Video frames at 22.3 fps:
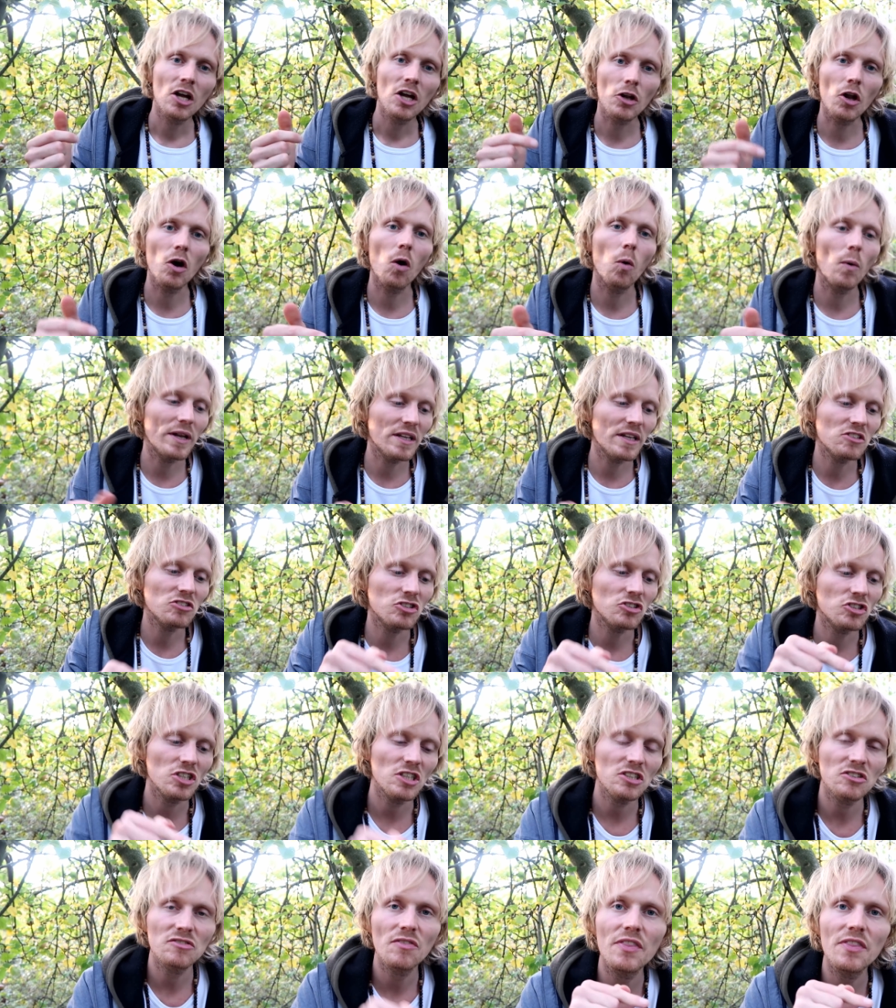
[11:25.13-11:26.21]
No, it is
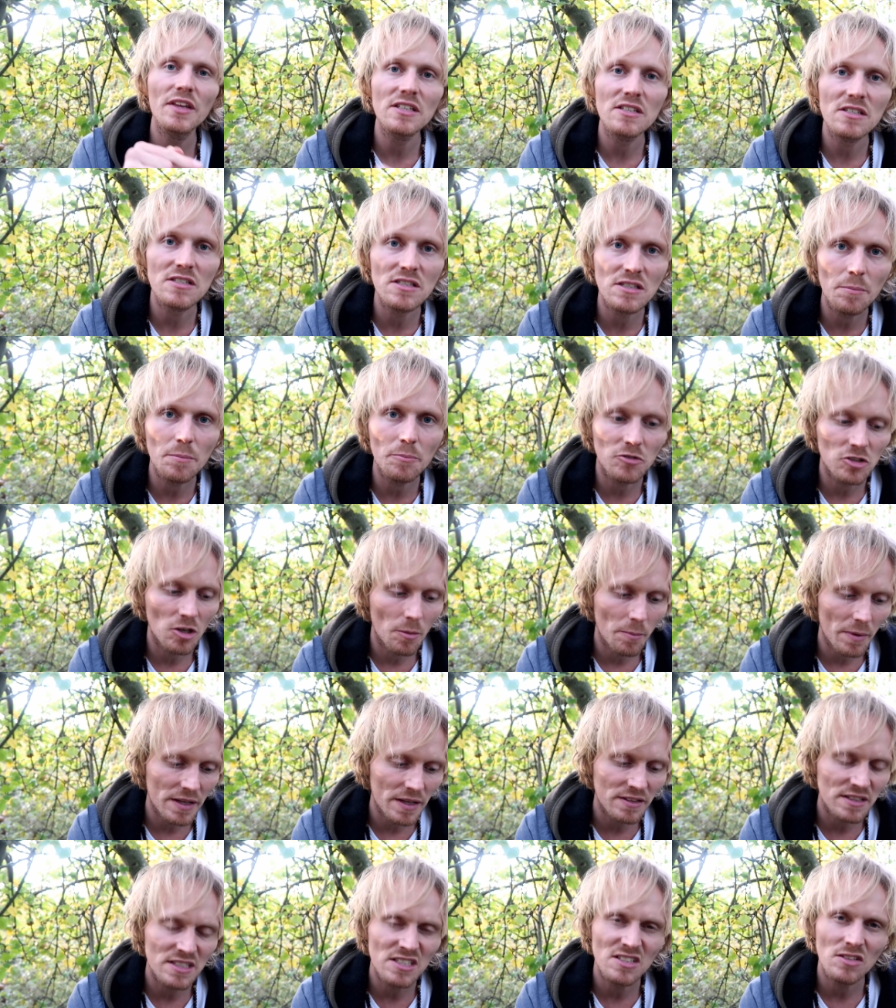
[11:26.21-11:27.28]
just this symptom.
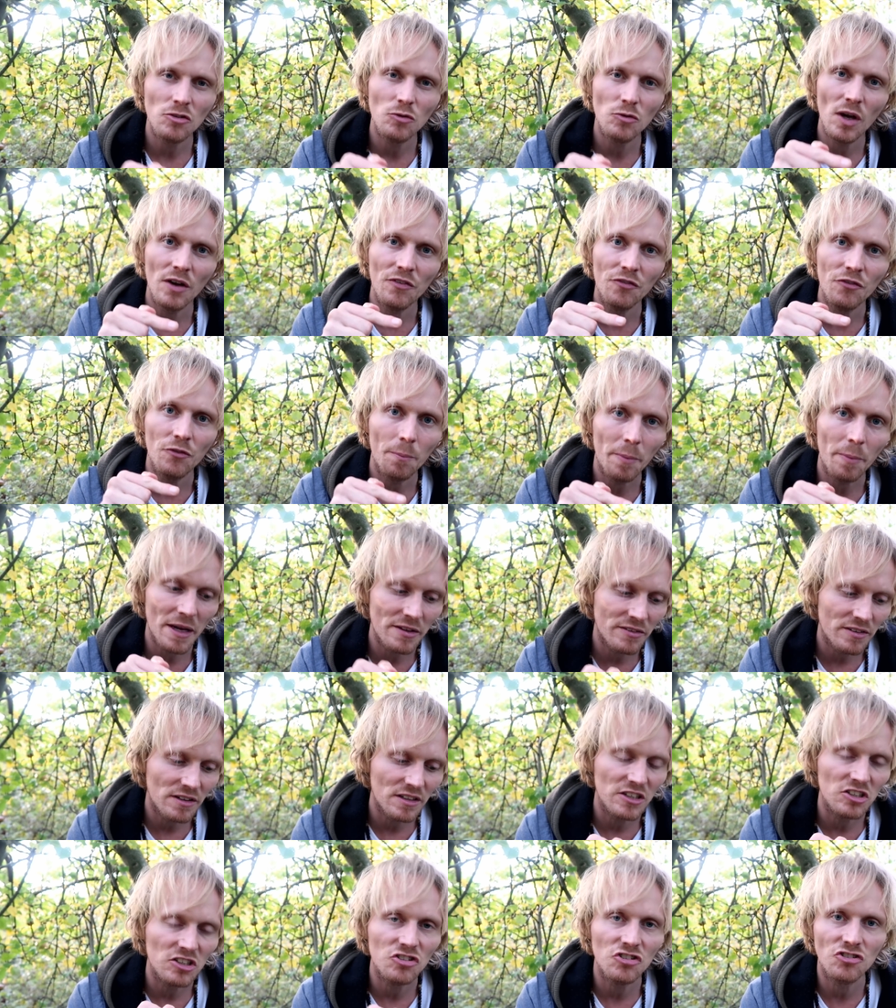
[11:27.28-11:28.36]
It is, you have
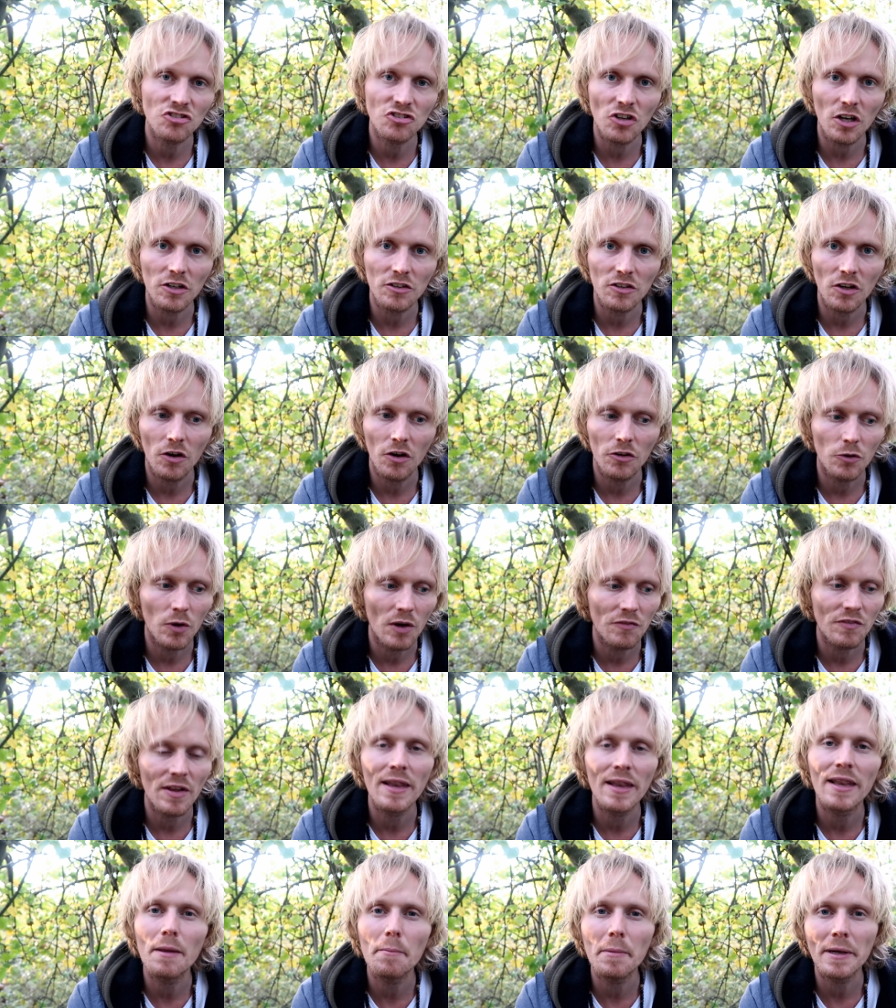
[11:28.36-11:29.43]
basically shot, or you have
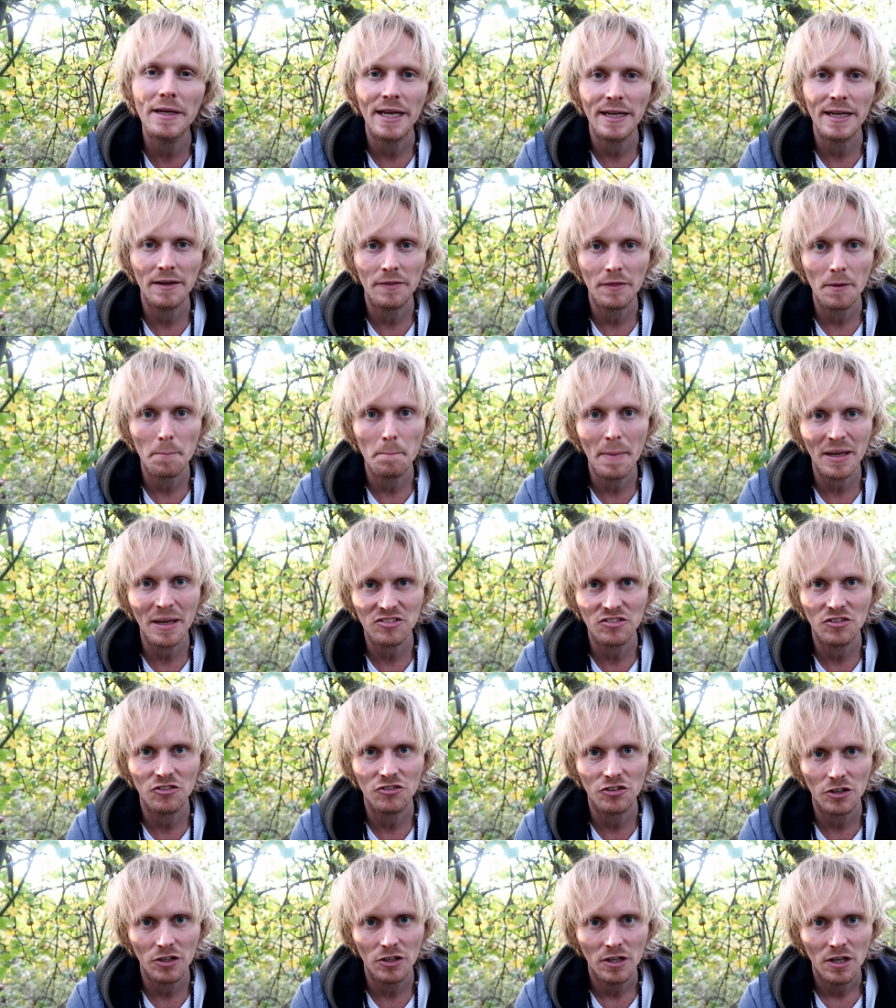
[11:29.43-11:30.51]
eliminated the
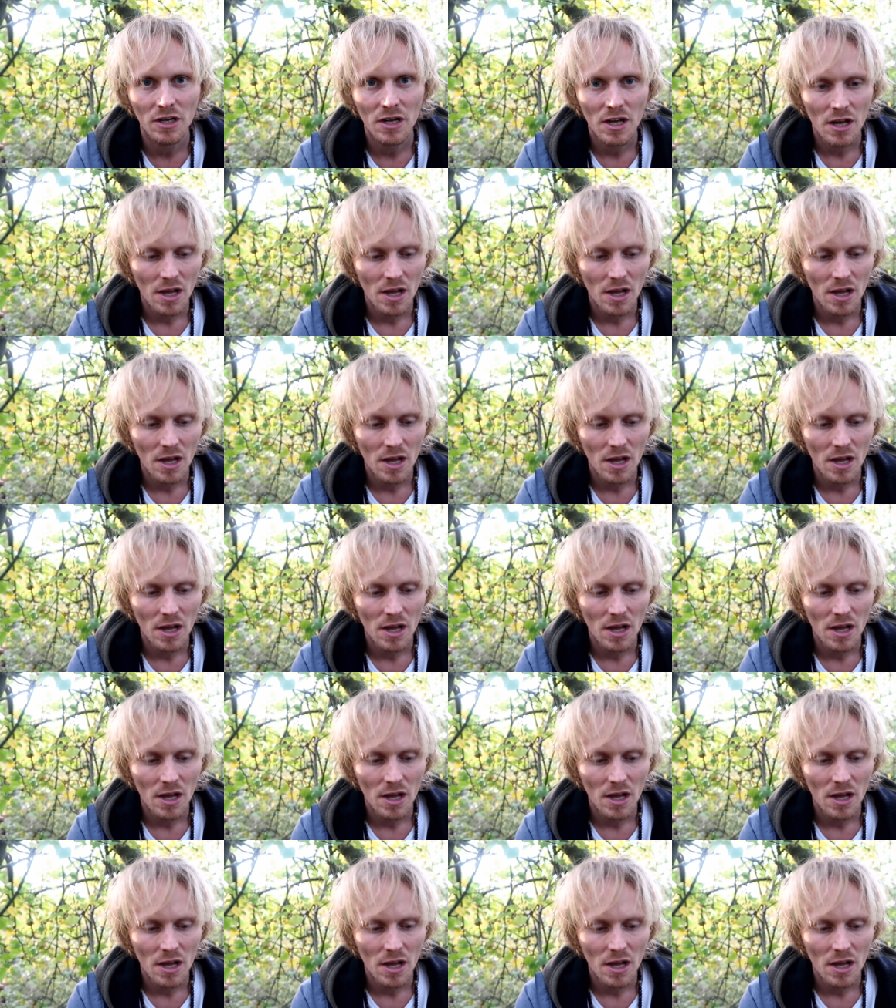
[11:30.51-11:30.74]
messenger.